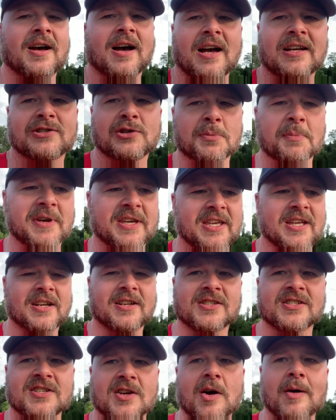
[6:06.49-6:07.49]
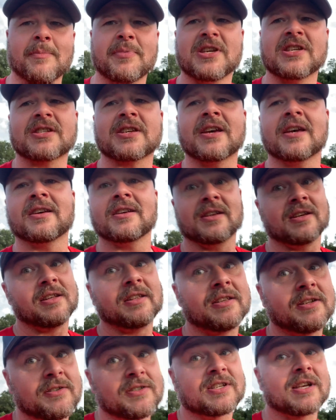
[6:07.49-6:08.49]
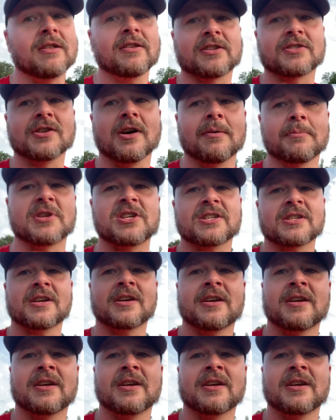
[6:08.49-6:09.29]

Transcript: I told my kid it's zombies. They do sound like zombies.